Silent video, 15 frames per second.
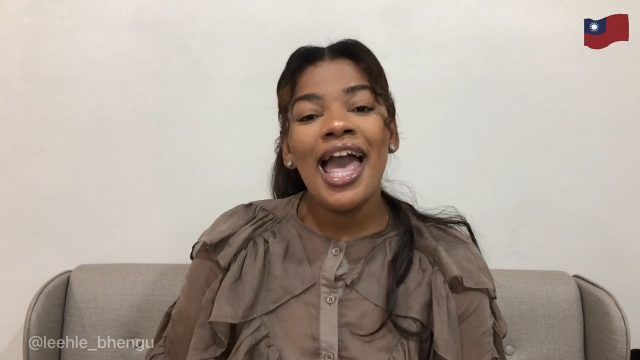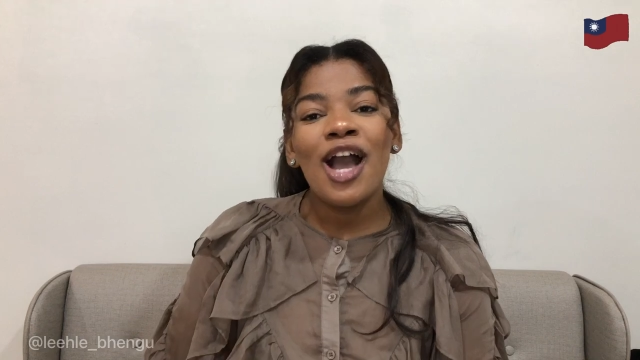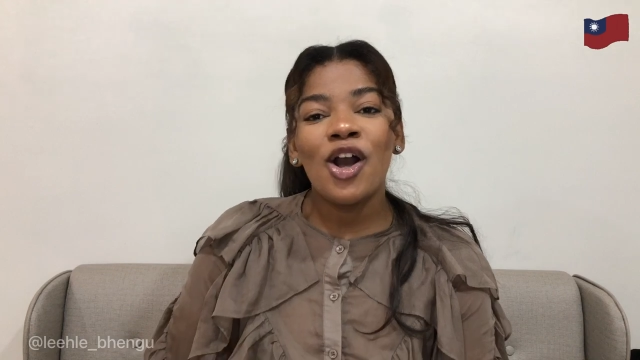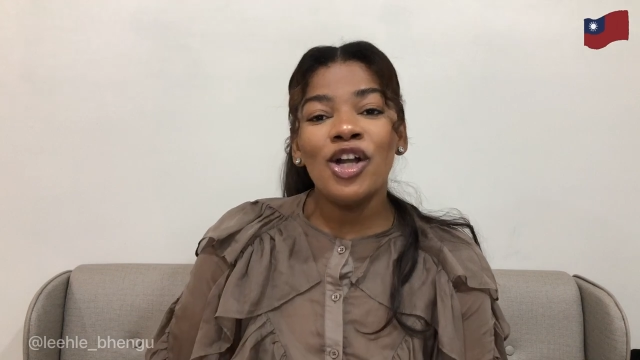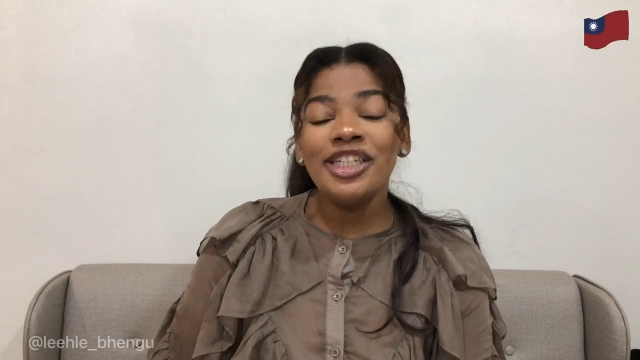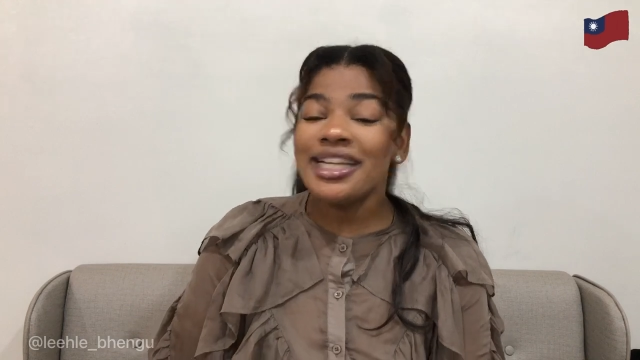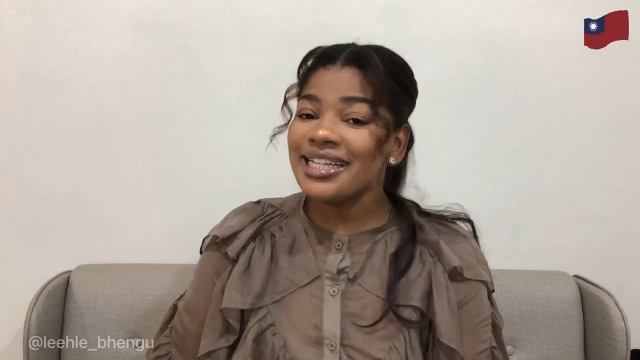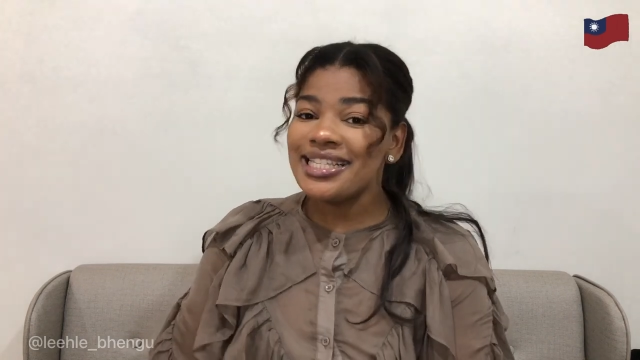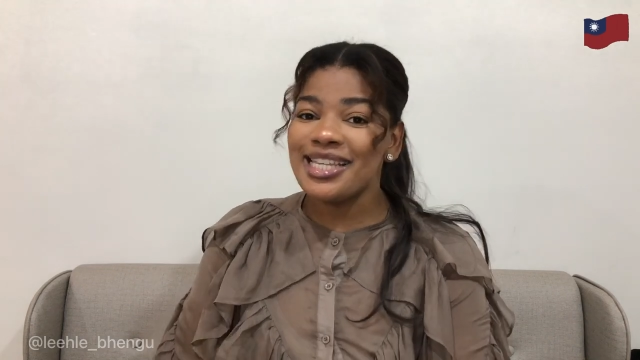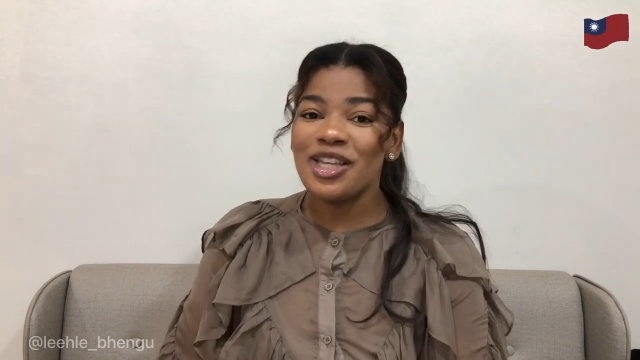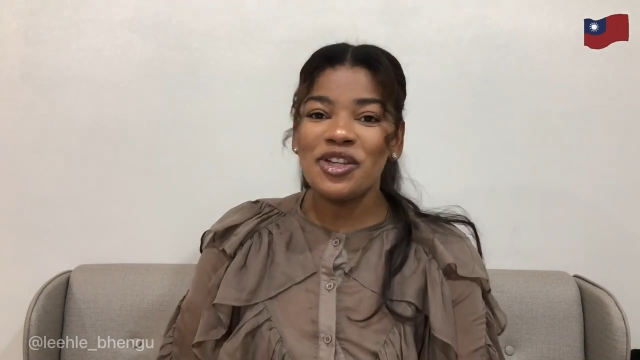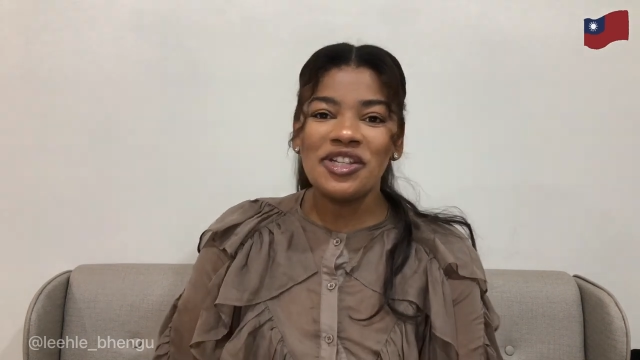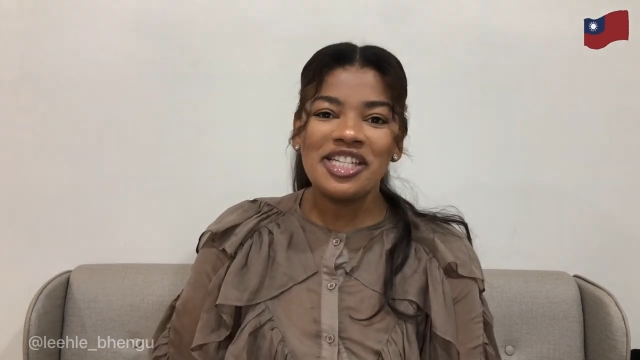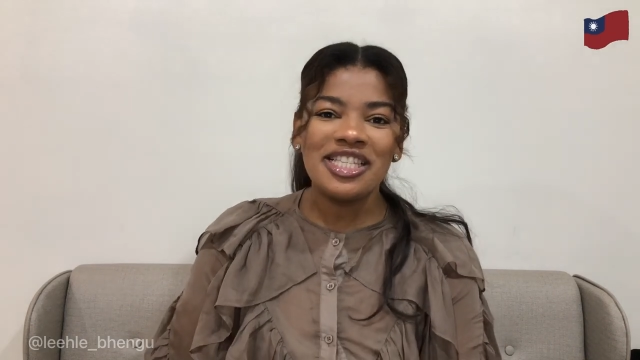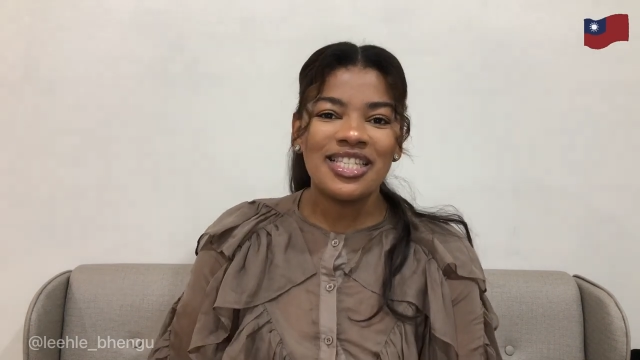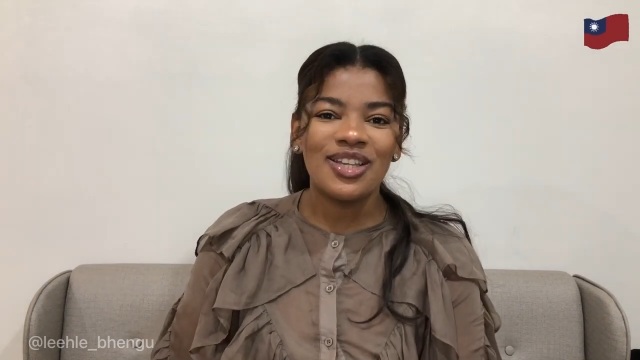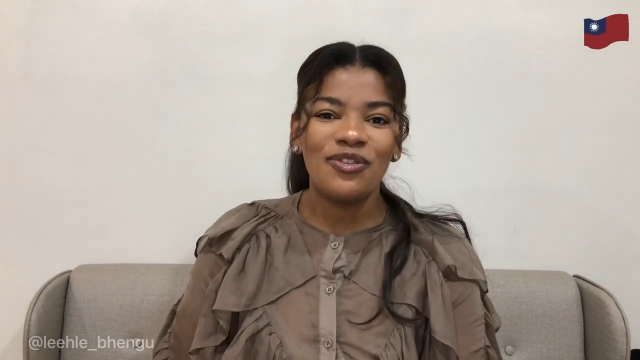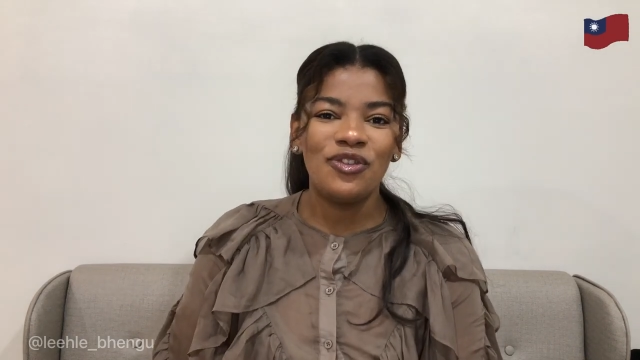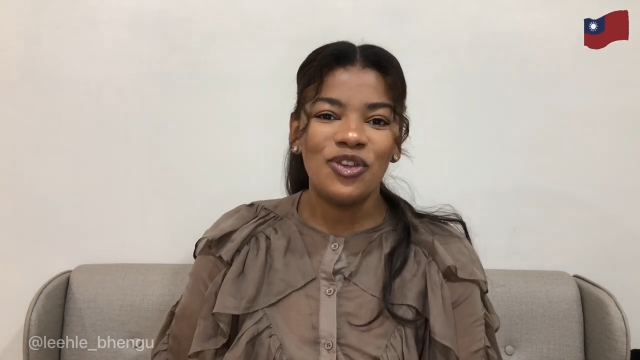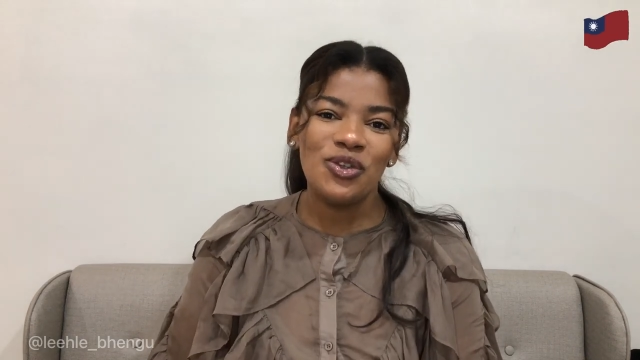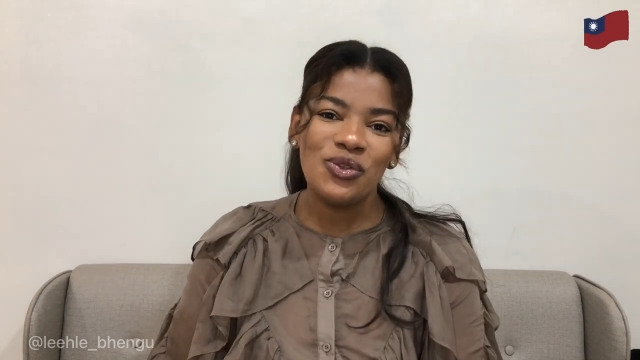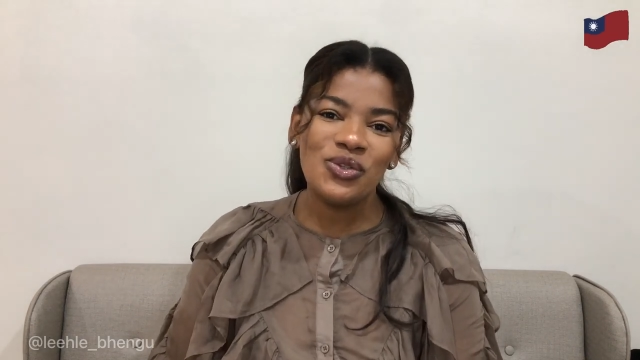conducting your
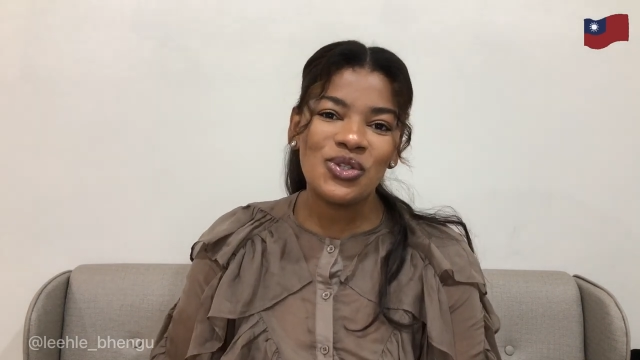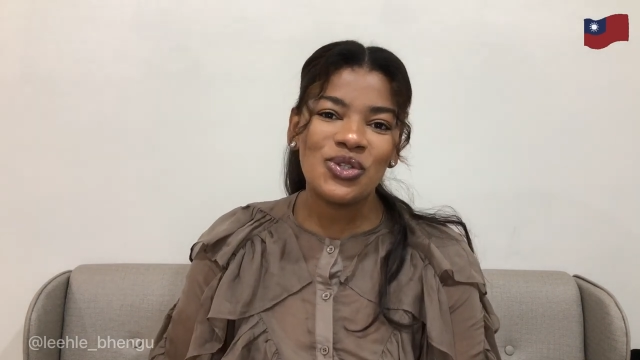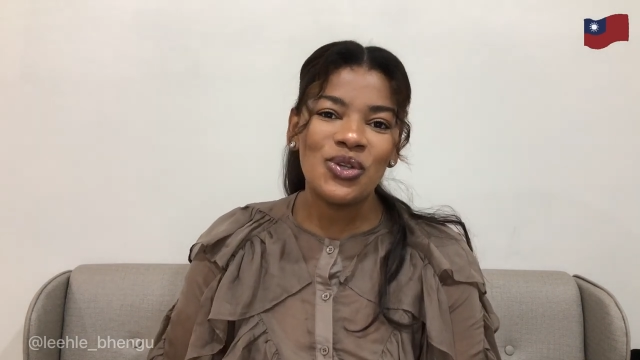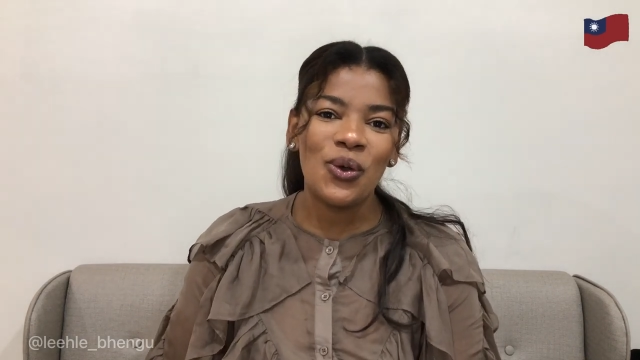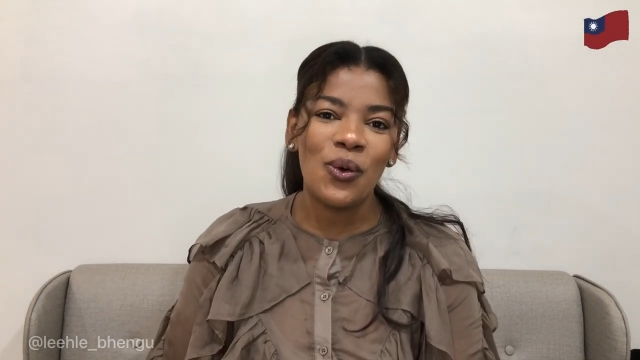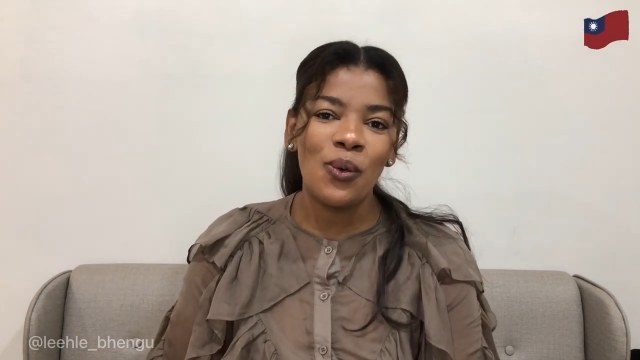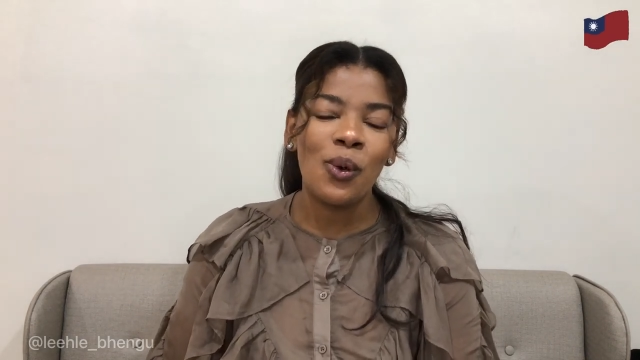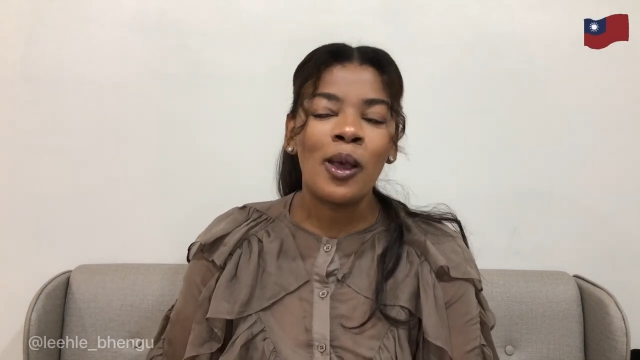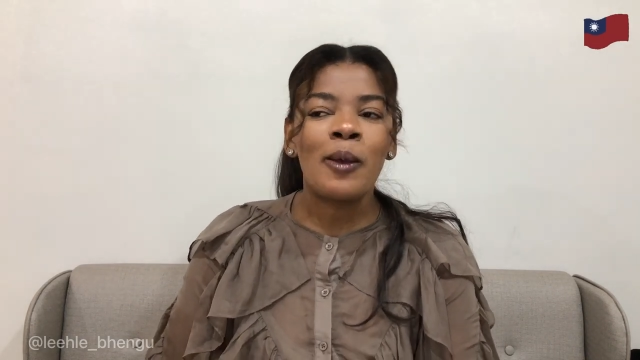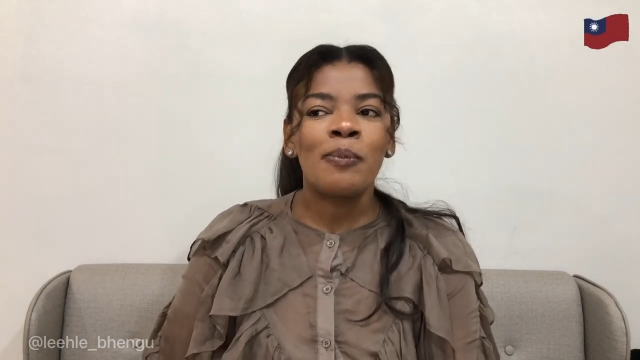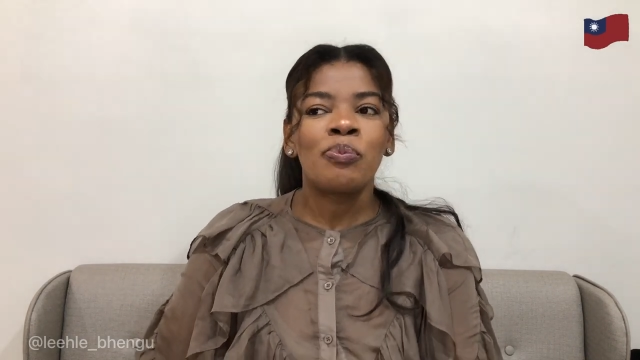interview. So